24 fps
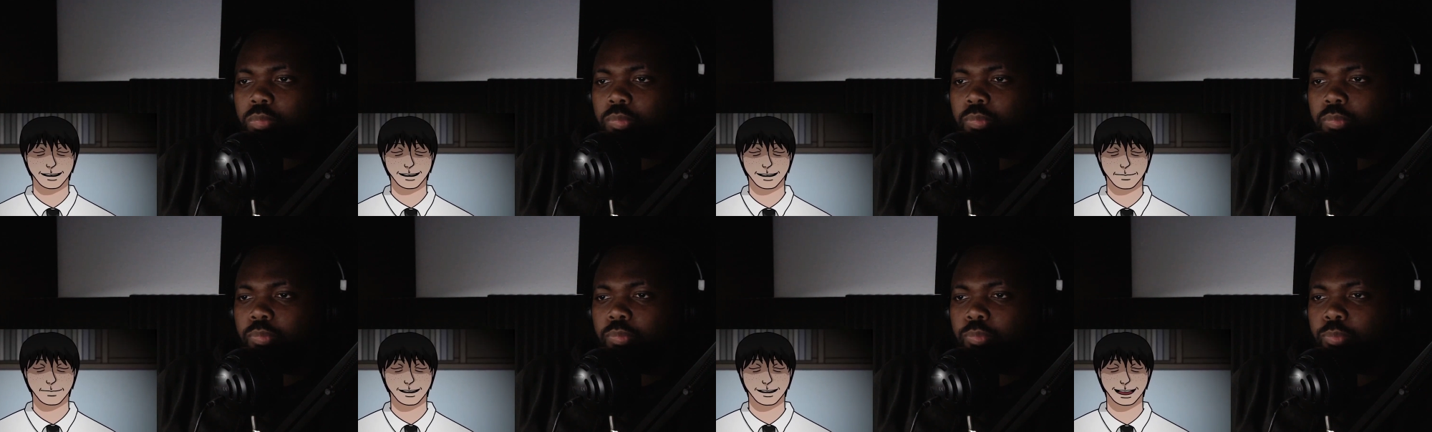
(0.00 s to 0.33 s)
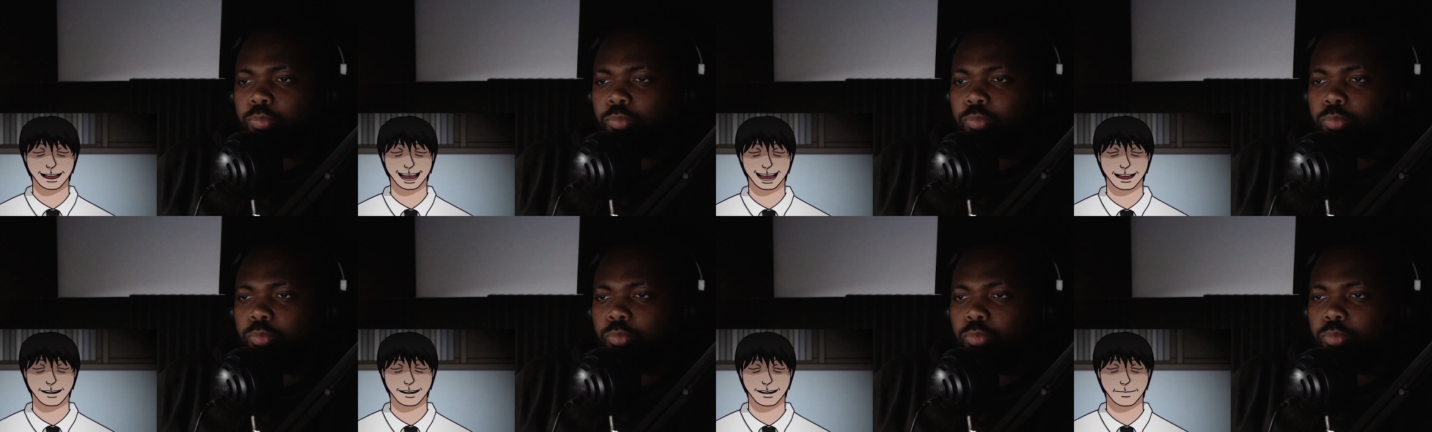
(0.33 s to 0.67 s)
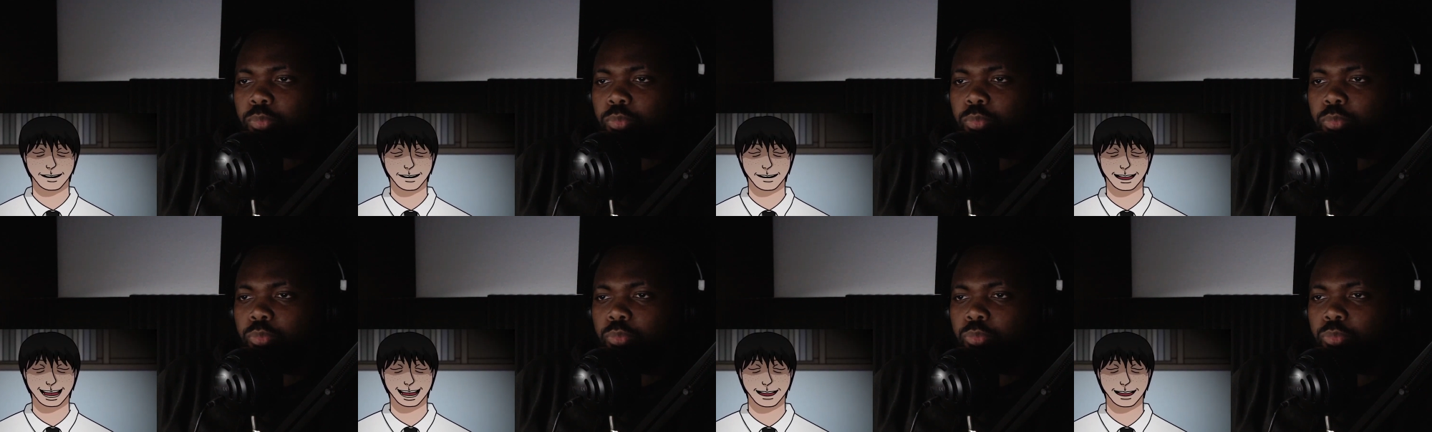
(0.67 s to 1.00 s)
Speaker 1: The way you
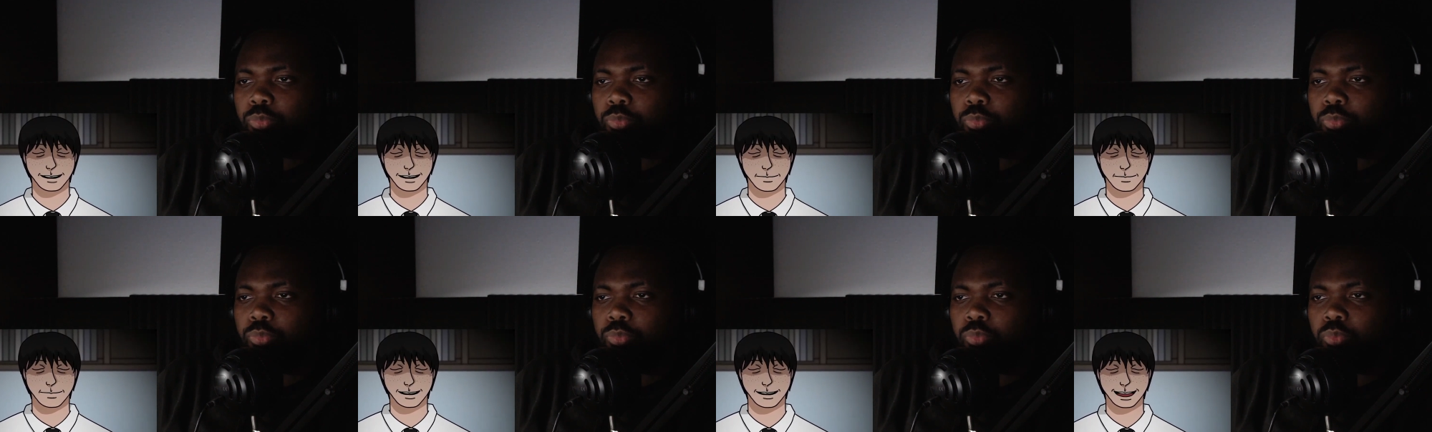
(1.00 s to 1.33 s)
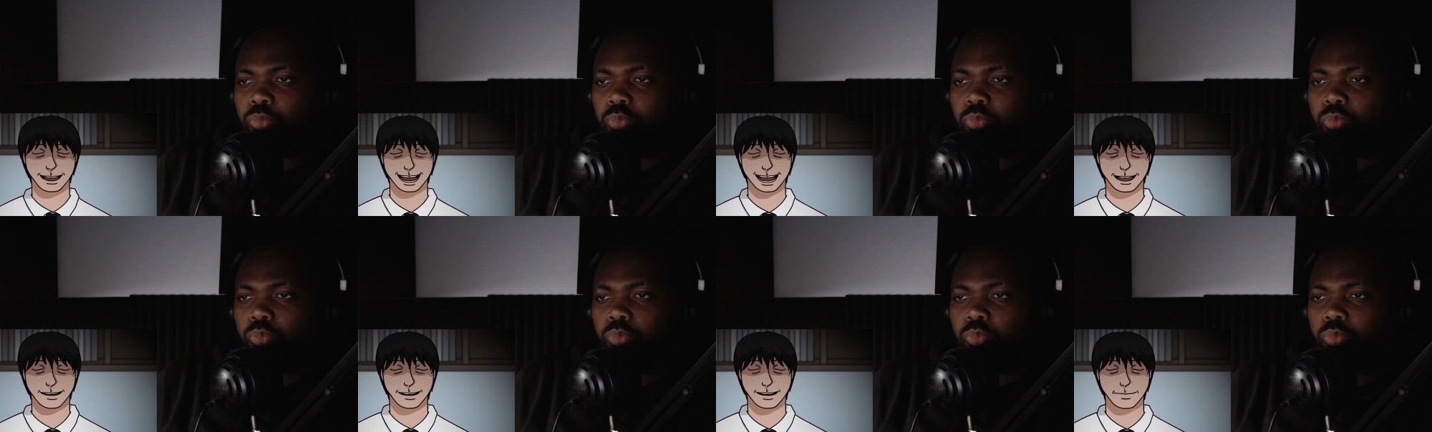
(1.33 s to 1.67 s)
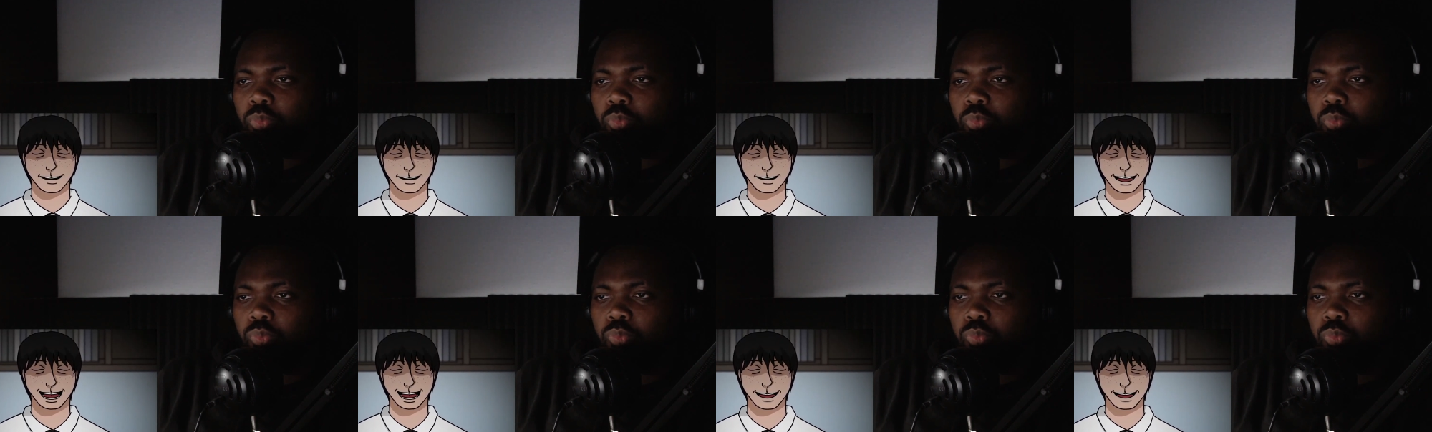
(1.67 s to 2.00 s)
react is so
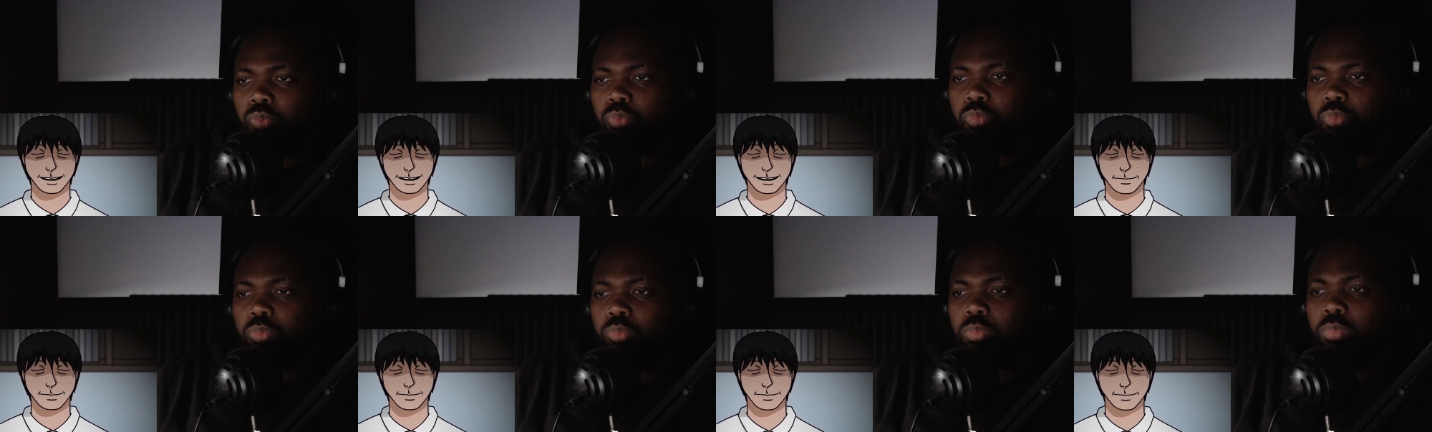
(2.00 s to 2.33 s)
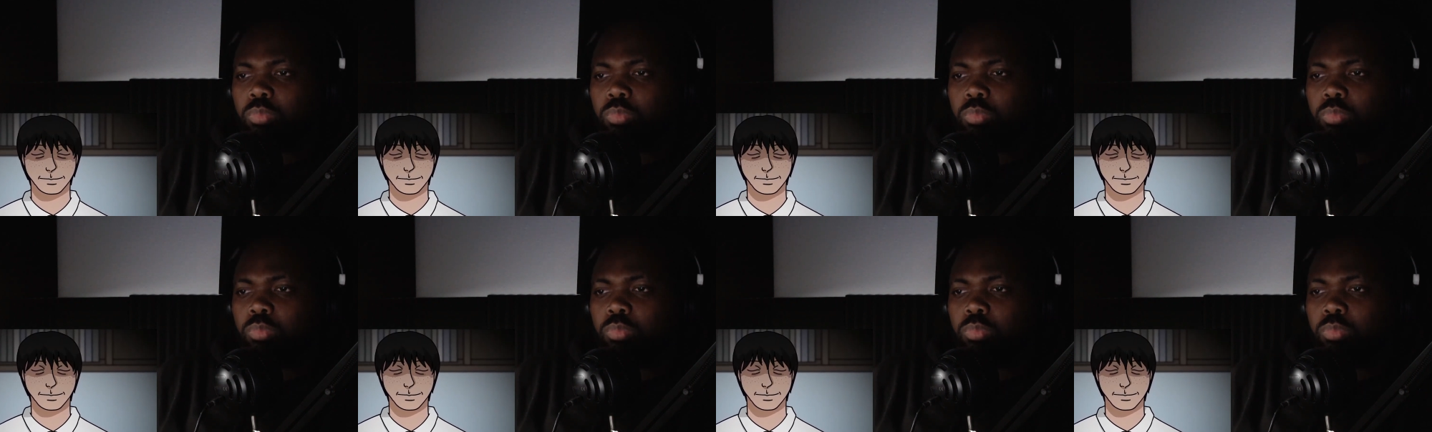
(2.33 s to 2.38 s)
funny.